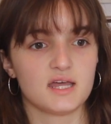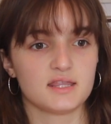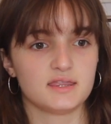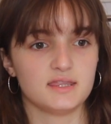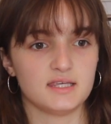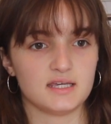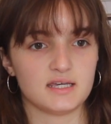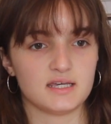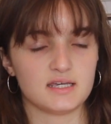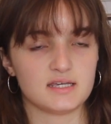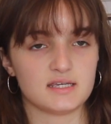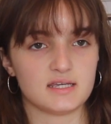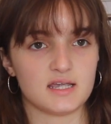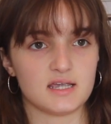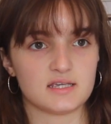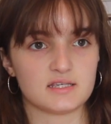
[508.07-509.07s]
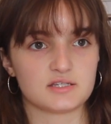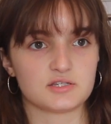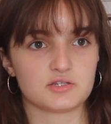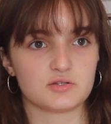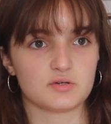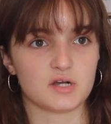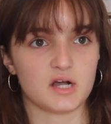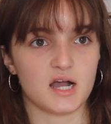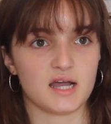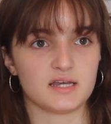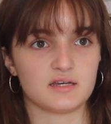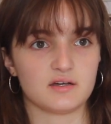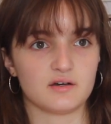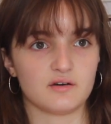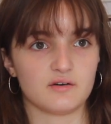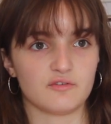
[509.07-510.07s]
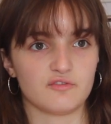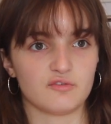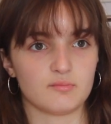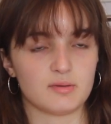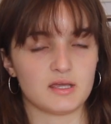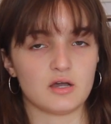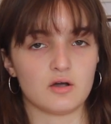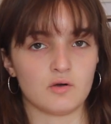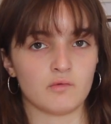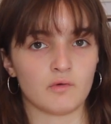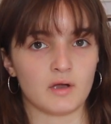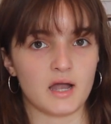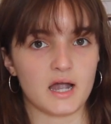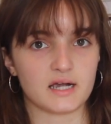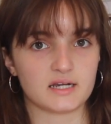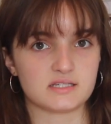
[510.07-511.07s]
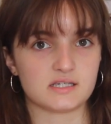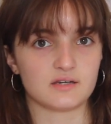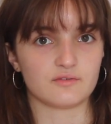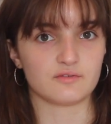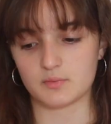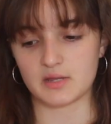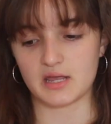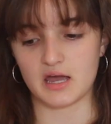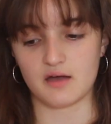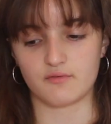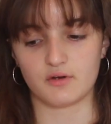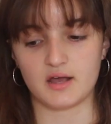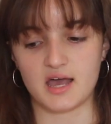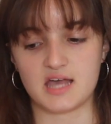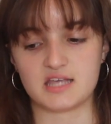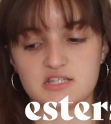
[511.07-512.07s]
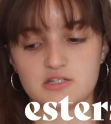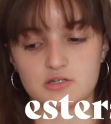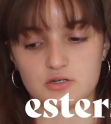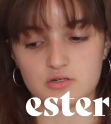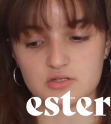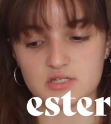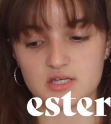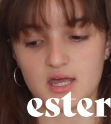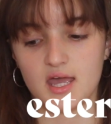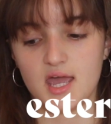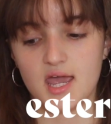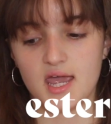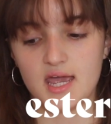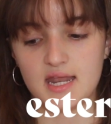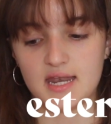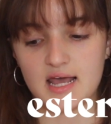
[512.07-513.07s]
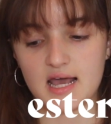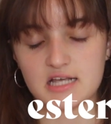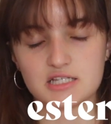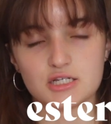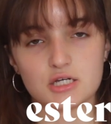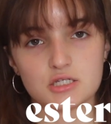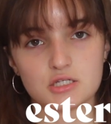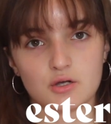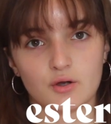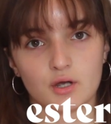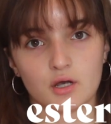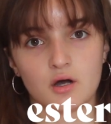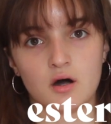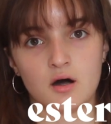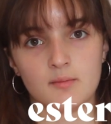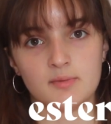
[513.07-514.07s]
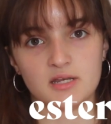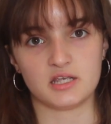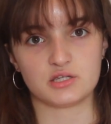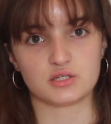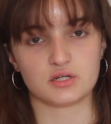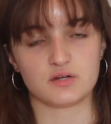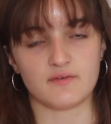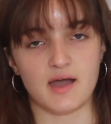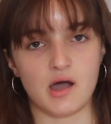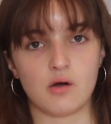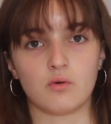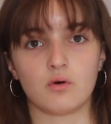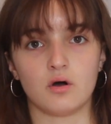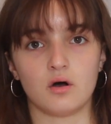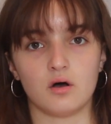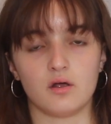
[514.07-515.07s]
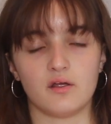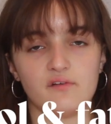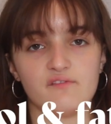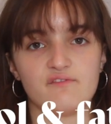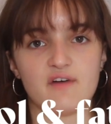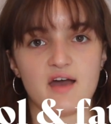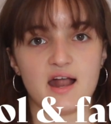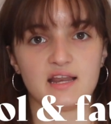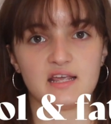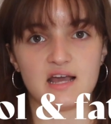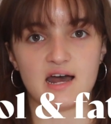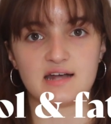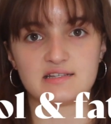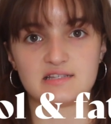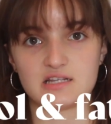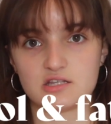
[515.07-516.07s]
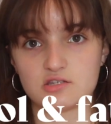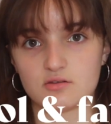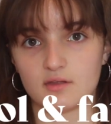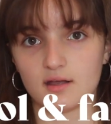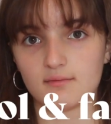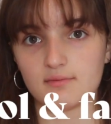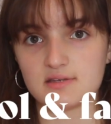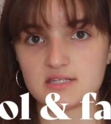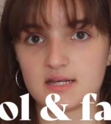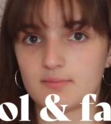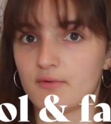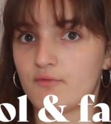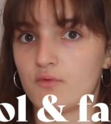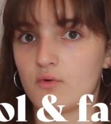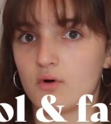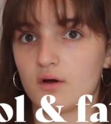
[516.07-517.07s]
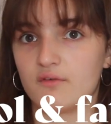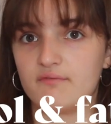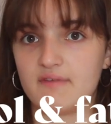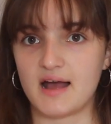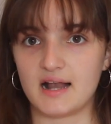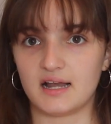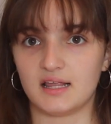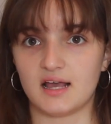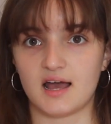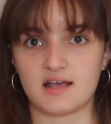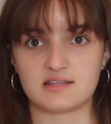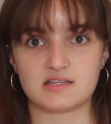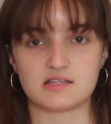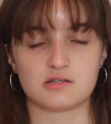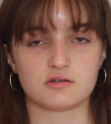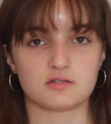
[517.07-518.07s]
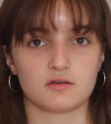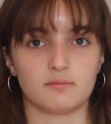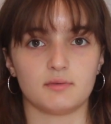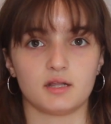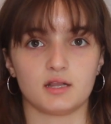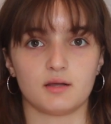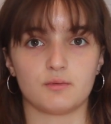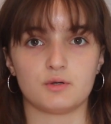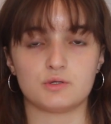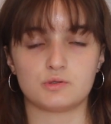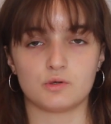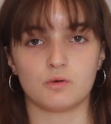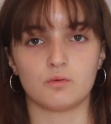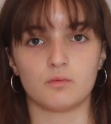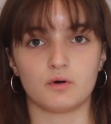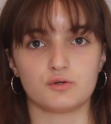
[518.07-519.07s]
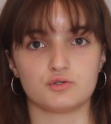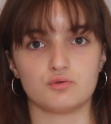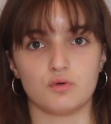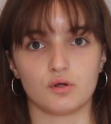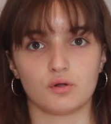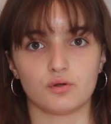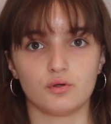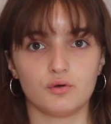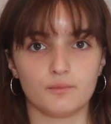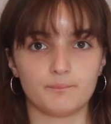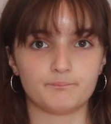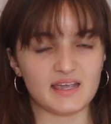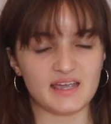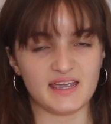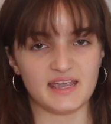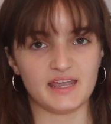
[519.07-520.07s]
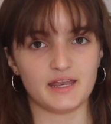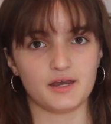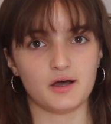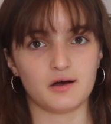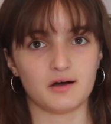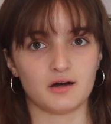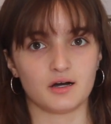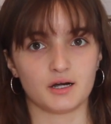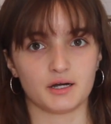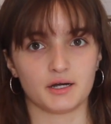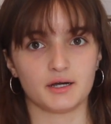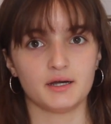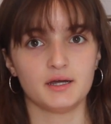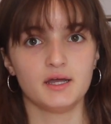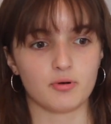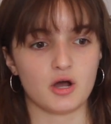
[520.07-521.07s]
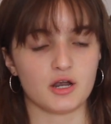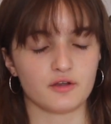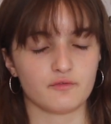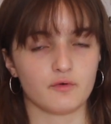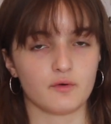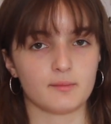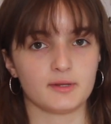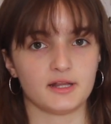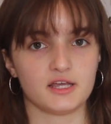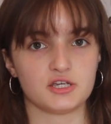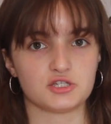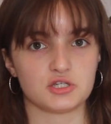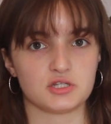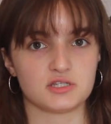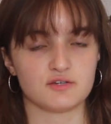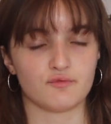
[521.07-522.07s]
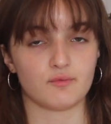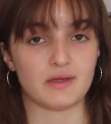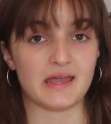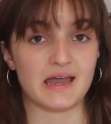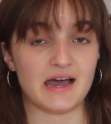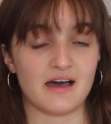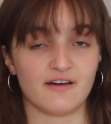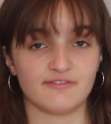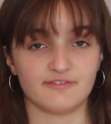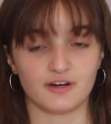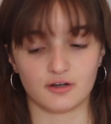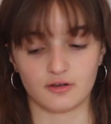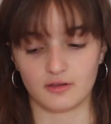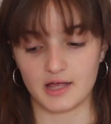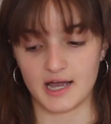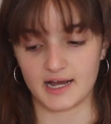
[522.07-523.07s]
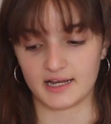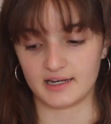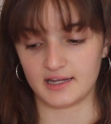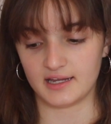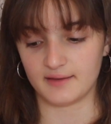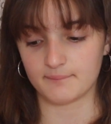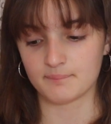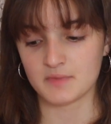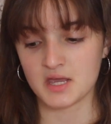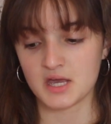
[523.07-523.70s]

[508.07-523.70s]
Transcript: the yeast to kind of be overactive. We have our esters, and esters are a combination of alcohol and fatty acids. So like we said before, fatty acids are something that we don't want to include in our product formulations if we have fungal acne.